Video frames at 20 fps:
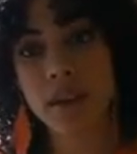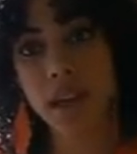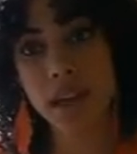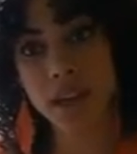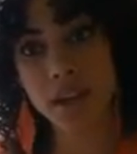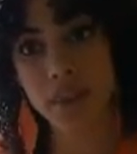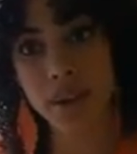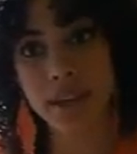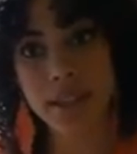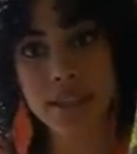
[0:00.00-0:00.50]

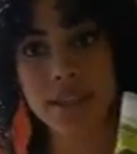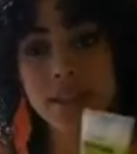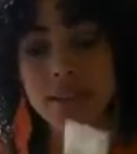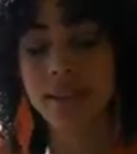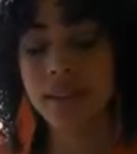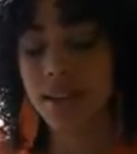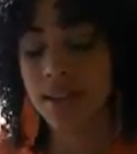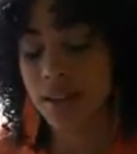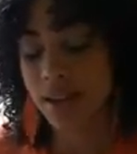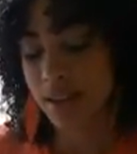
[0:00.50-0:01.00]
Anyways,
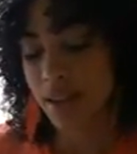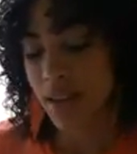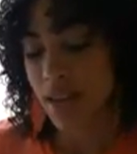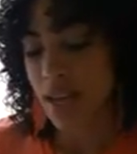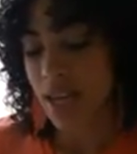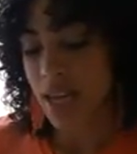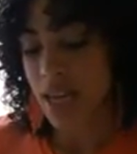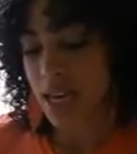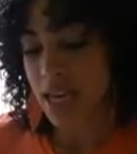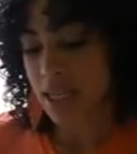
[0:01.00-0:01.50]

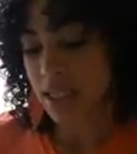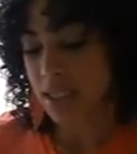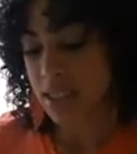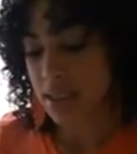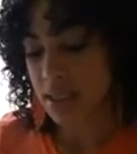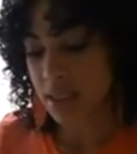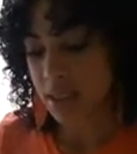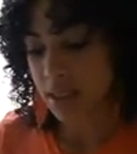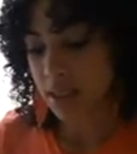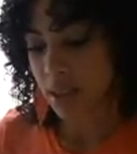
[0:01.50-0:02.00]

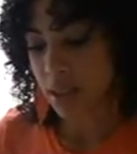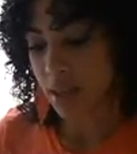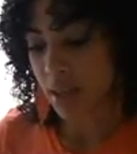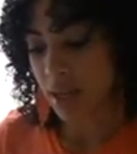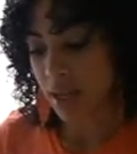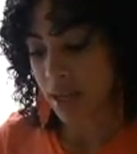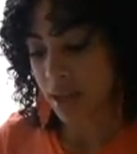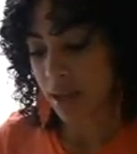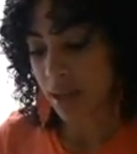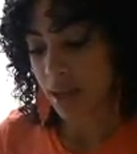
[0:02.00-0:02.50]
it
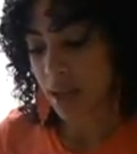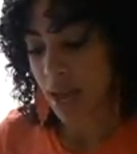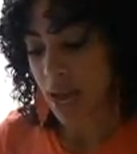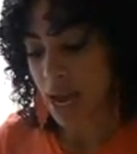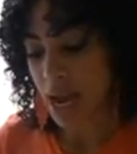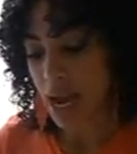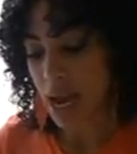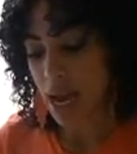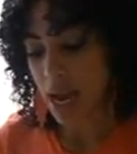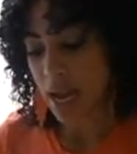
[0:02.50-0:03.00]

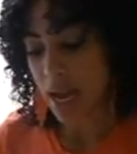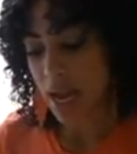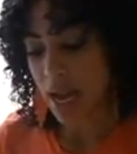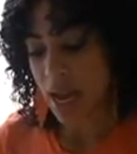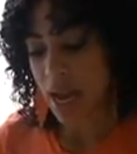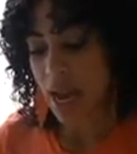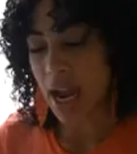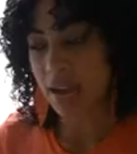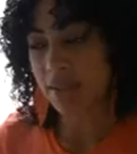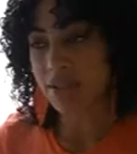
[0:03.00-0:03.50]

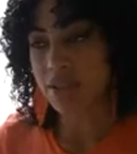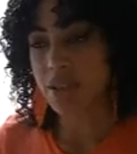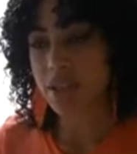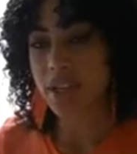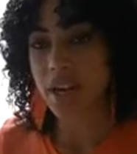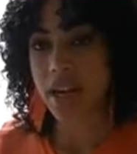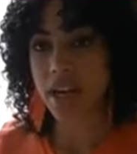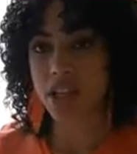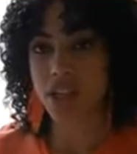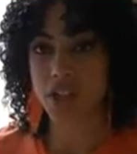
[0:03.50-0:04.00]
after
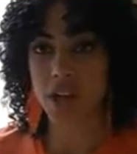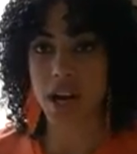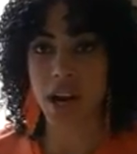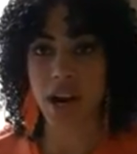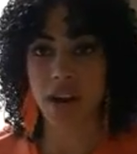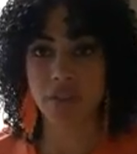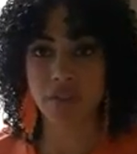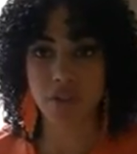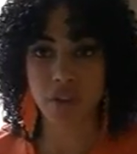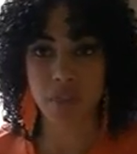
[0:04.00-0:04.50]
it air
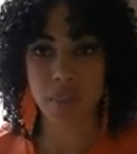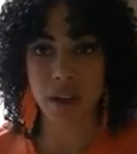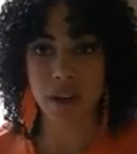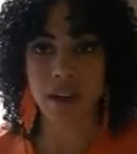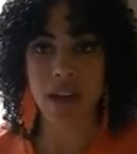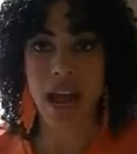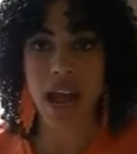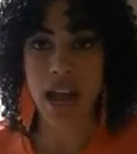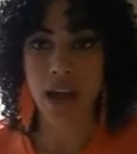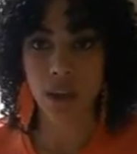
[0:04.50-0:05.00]
dried for about
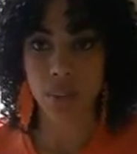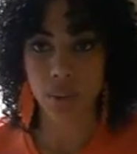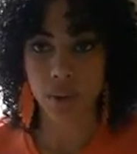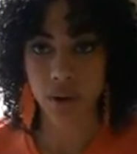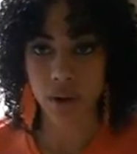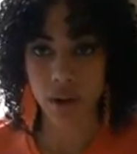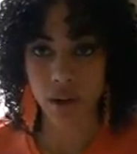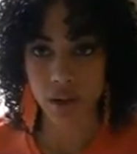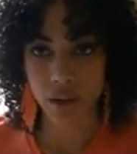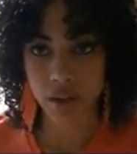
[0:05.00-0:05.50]
an
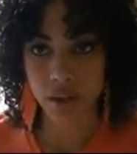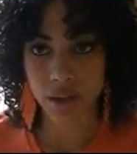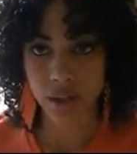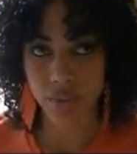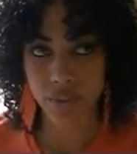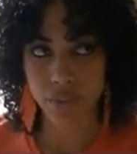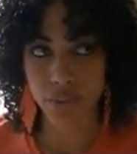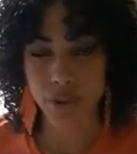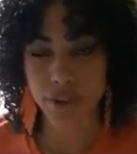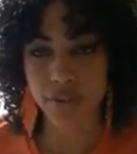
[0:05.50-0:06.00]
hour
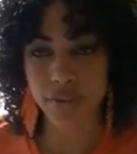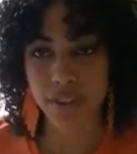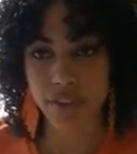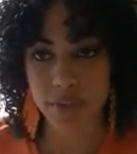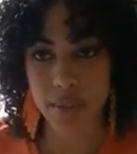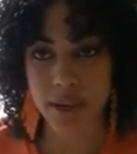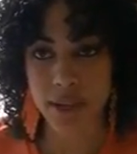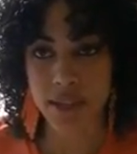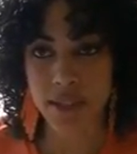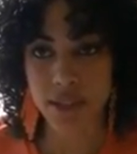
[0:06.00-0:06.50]
and 45
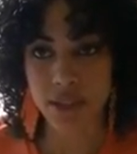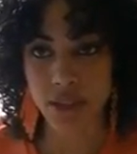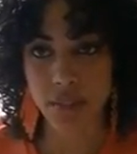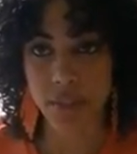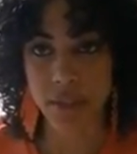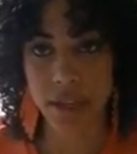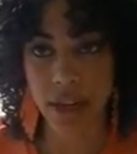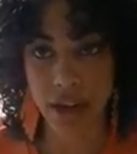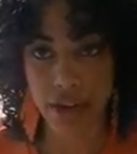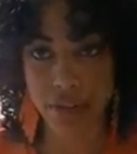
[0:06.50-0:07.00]
minutes, took
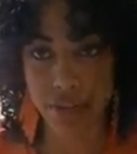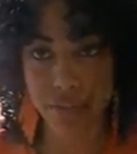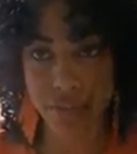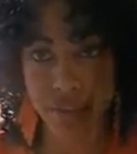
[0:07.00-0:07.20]
about an hour and